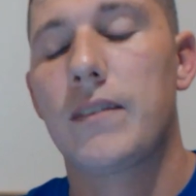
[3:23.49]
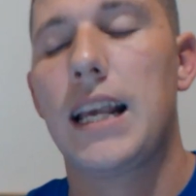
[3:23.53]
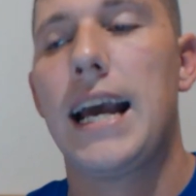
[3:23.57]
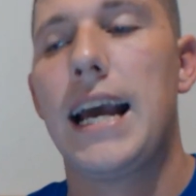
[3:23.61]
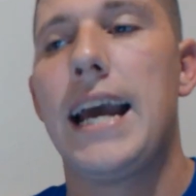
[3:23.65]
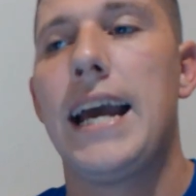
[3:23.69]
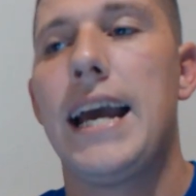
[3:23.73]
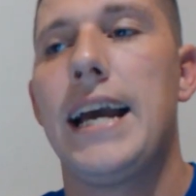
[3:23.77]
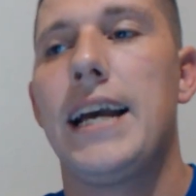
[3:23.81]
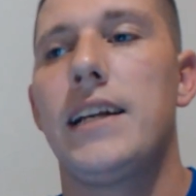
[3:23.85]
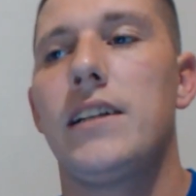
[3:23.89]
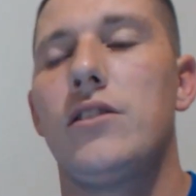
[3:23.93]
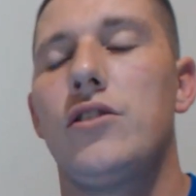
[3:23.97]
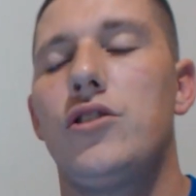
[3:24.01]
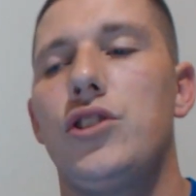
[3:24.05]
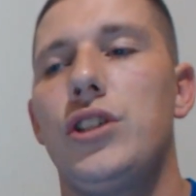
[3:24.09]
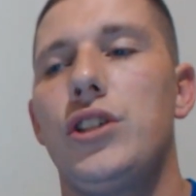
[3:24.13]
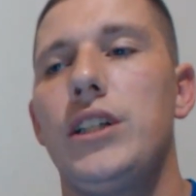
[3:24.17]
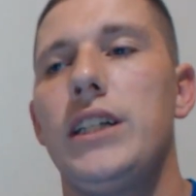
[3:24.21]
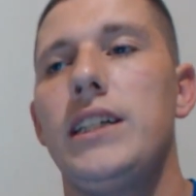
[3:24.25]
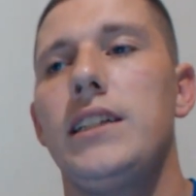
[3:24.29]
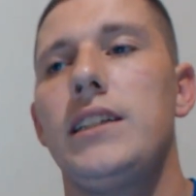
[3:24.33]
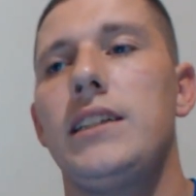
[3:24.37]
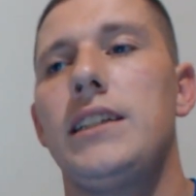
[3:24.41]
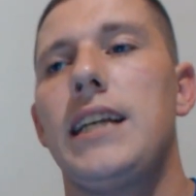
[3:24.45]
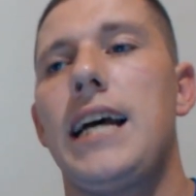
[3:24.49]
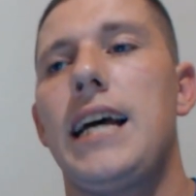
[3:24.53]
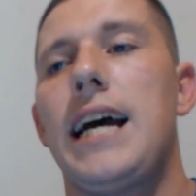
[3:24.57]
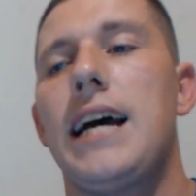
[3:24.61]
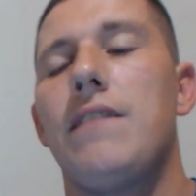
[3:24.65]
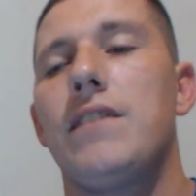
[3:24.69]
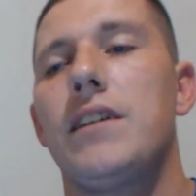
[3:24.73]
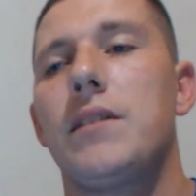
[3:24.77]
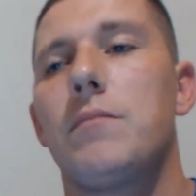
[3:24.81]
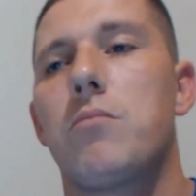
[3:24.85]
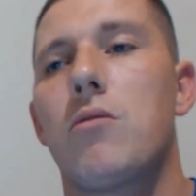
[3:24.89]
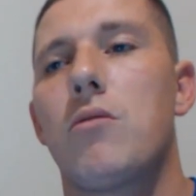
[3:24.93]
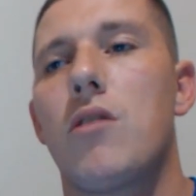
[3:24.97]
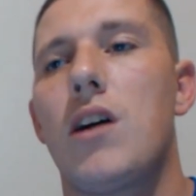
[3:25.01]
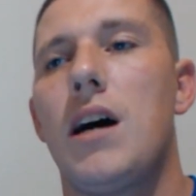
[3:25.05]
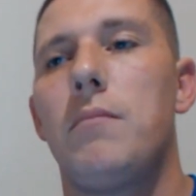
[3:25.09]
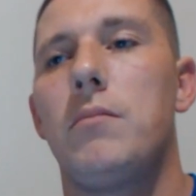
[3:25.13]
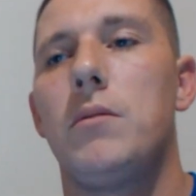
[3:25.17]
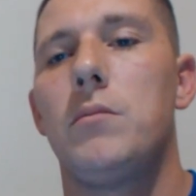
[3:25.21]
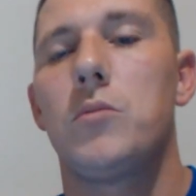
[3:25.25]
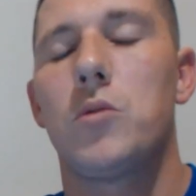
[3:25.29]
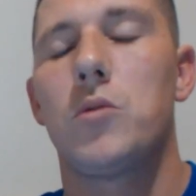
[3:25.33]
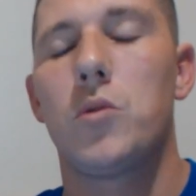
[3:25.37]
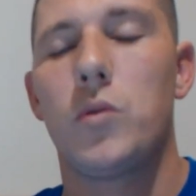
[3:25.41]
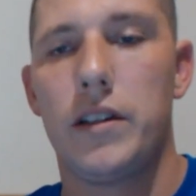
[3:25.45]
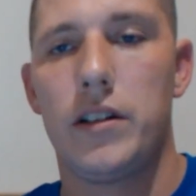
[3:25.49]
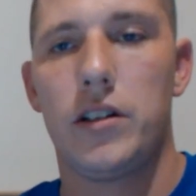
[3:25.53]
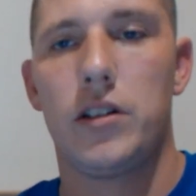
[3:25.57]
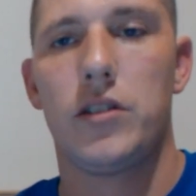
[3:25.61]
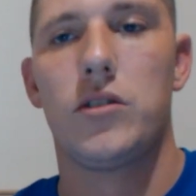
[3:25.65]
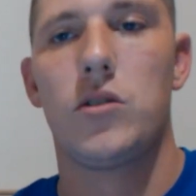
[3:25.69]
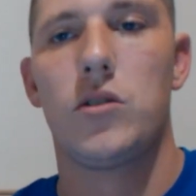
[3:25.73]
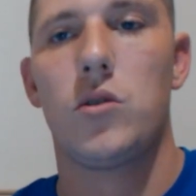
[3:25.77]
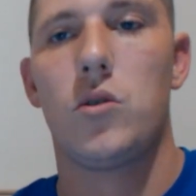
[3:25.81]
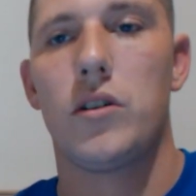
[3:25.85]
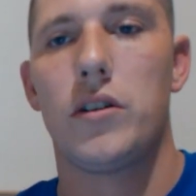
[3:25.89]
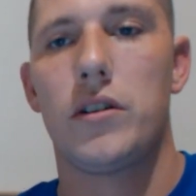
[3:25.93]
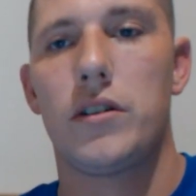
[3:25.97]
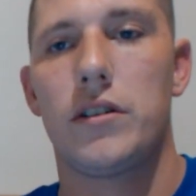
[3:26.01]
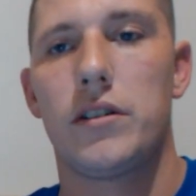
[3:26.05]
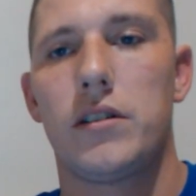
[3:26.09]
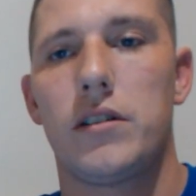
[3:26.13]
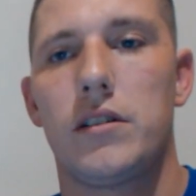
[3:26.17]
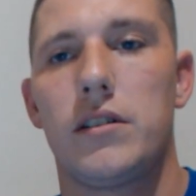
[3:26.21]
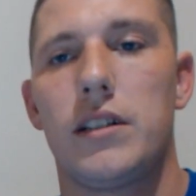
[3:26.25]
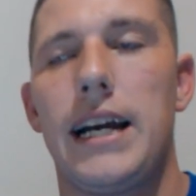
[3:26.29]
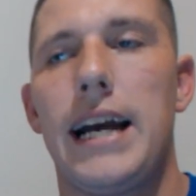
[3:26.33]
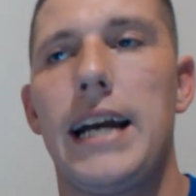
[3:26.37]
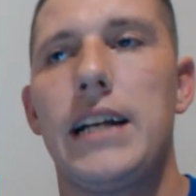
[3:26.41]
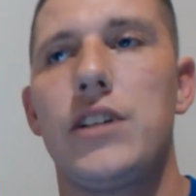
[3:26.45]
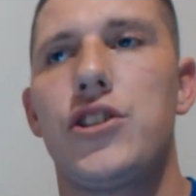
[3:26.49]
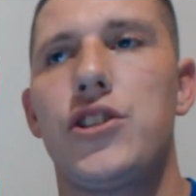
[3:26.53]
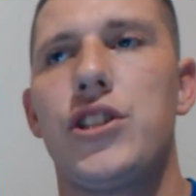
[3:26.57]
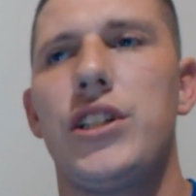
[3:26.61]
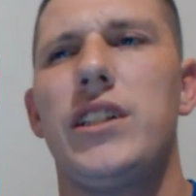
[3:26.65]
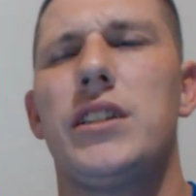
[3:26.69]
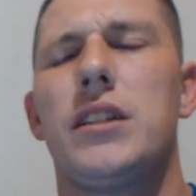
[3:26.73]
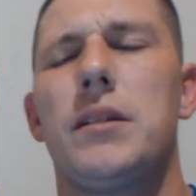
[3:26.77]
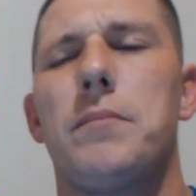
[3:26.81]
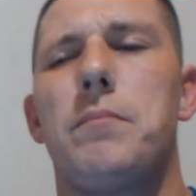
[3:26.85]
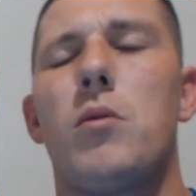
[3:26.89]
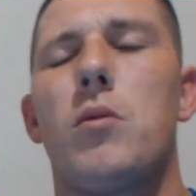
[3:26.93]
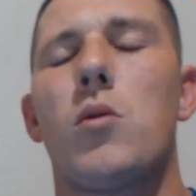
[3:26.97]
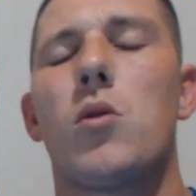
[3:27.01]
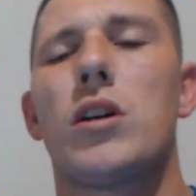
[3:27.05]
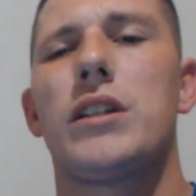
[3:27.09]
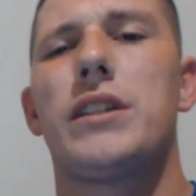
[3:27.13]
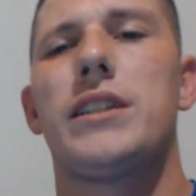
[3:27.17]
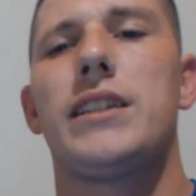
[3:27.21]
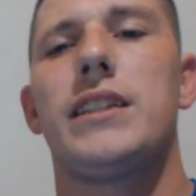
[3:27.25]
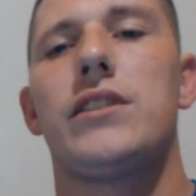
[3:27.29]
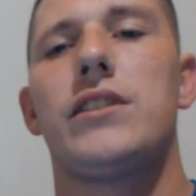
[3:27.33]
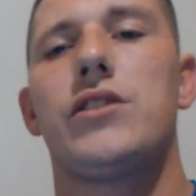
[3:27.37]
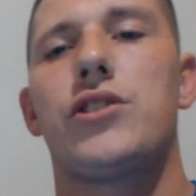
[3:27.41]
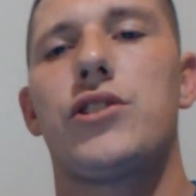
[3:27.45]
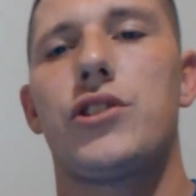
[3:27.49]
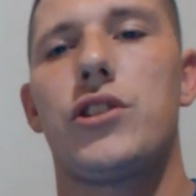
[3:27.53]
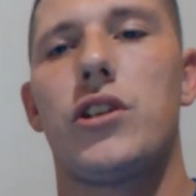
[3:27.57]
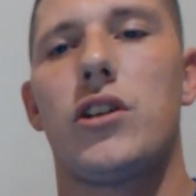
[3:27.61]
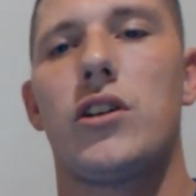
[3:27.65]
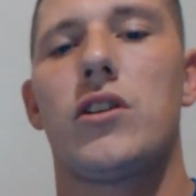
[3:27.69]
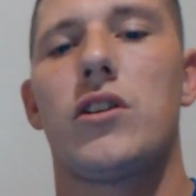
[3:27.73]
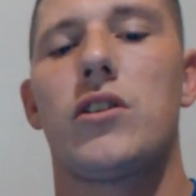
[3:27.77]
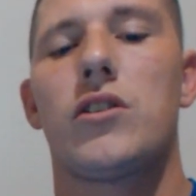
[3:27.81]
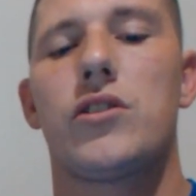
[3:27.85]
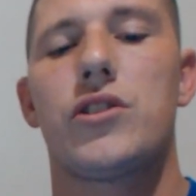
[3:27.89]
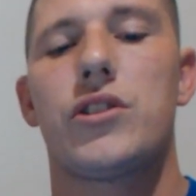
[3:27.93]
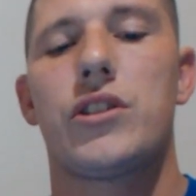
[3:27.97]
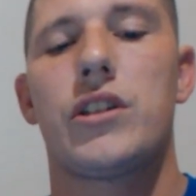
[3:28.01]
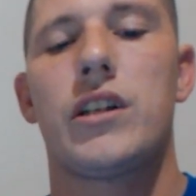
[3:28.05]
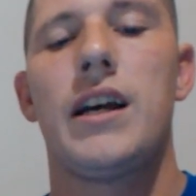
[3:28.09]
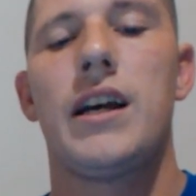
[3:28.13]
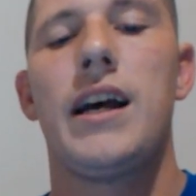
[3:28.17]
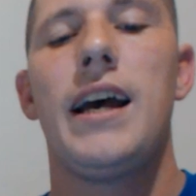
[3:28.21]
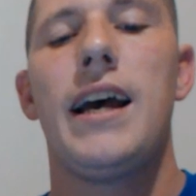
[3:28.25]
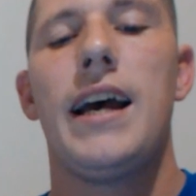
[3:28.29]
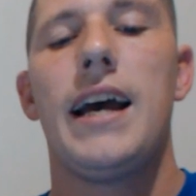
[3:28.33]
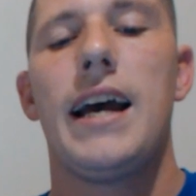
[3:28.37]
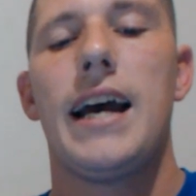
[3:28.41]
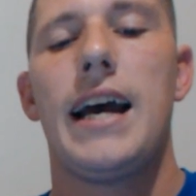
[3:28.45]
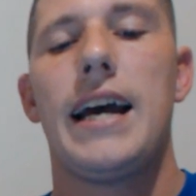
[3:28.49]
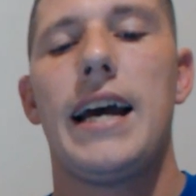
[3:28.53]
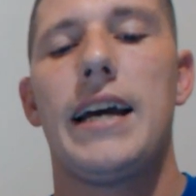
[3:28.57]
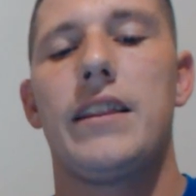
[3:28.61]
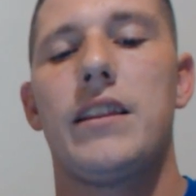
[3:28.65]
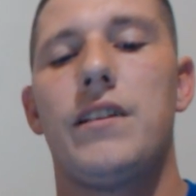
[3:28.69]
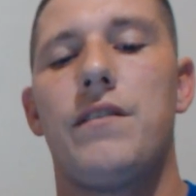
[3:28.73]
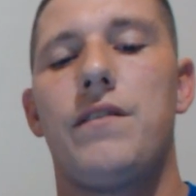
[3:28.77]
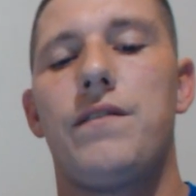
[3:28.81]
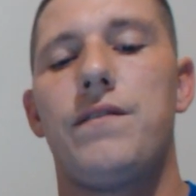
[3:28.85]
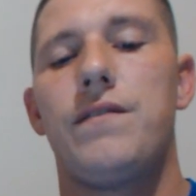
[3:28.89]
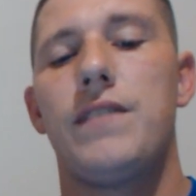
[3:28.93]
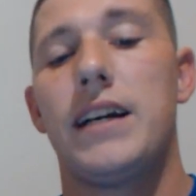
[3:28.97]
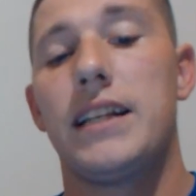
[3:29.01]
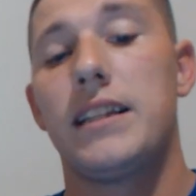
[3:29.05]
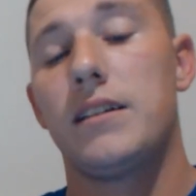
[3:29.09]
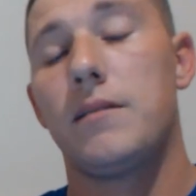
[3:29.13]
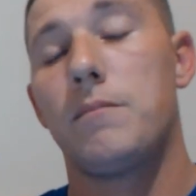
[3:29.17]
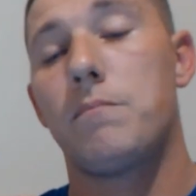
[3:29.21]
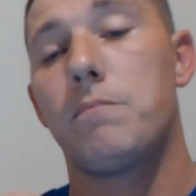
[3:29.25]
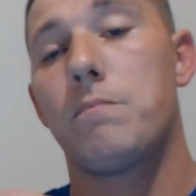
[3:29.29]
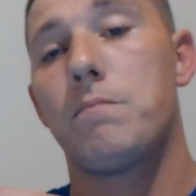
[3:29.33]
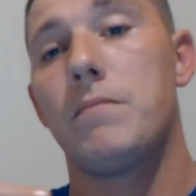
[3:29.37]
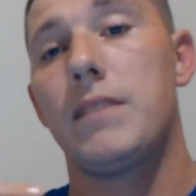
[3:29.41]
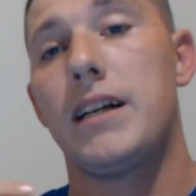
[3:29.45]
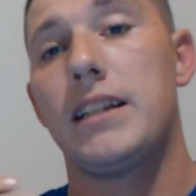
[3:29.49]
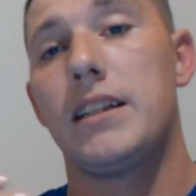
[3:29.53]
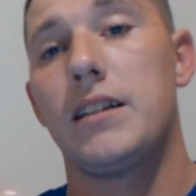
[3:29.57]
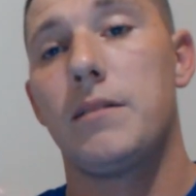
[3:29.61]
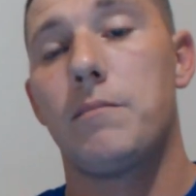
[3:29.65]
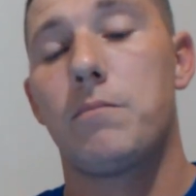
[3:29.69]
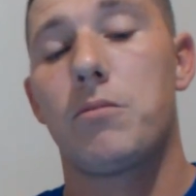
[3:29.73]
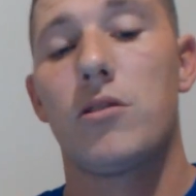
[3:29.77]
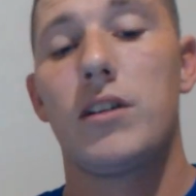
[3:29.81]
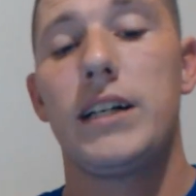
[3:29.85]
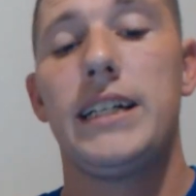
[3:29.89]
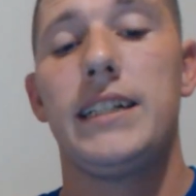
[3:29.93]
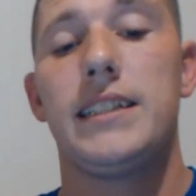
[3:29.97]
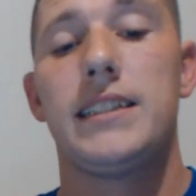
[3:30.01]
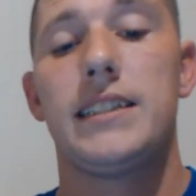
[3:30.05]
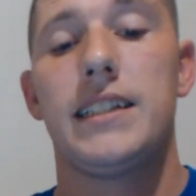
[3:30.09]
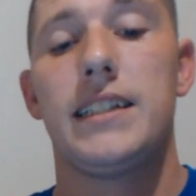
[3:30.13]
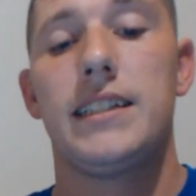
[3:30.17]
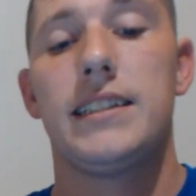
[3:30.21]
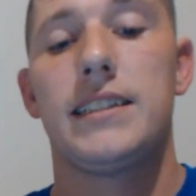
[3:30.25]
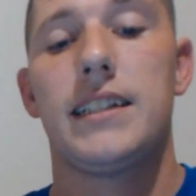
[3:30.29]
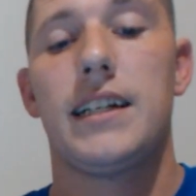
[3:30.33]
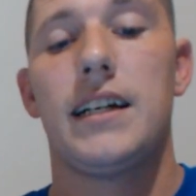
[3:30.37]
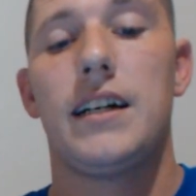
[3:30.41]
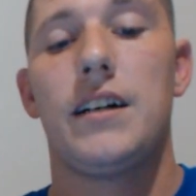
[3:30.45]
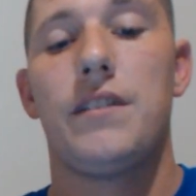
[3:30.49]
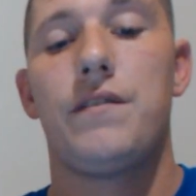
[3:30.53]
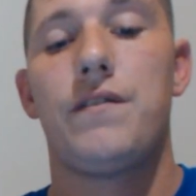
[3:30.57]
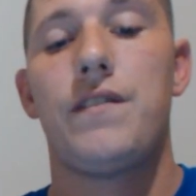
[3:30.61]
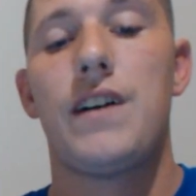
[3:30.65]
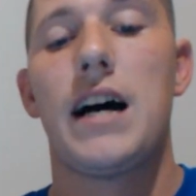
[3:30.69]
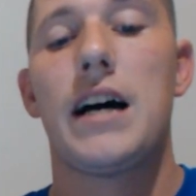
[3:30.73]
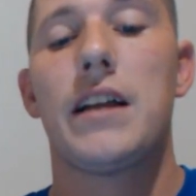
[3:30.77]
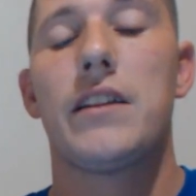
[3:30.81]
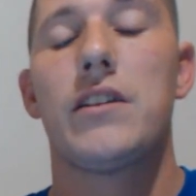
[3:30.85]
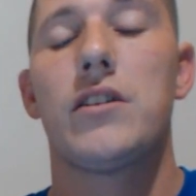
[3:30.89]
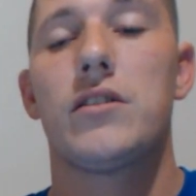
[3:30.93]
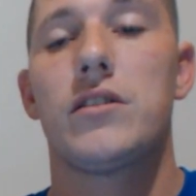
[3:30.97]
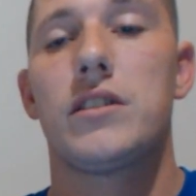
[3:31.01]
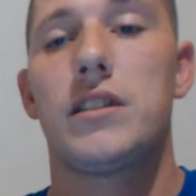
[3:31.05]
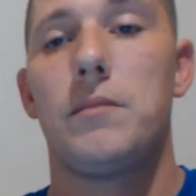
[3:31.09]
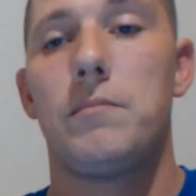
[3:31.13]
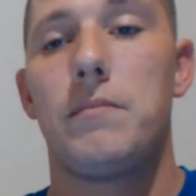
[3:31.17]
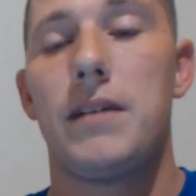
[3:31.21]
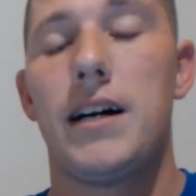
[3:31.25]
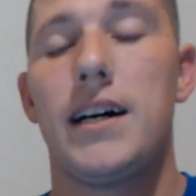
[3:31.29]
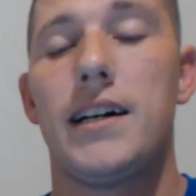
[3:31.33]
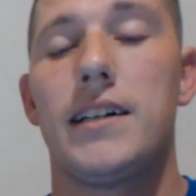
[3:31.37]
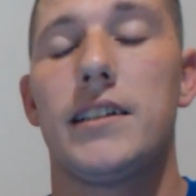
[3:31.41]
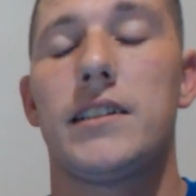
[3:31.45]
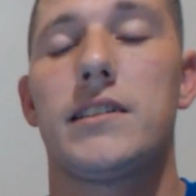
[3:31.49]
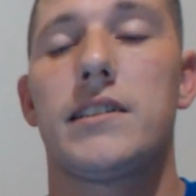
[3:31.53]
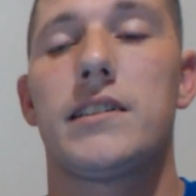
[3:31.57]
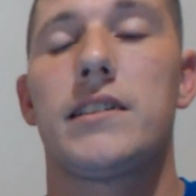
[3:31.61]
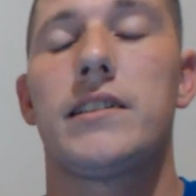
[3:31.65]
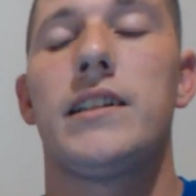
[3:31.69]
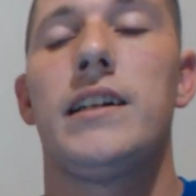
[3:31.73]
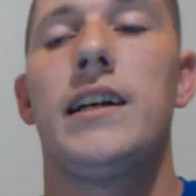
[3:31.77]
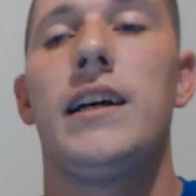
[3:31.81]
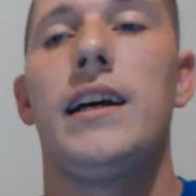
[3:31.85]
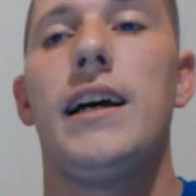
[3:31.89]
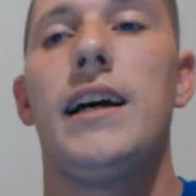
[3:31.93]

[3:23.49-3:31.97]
and she's having problems with her daughter, and she supports this church, and the priest is Father Tomas,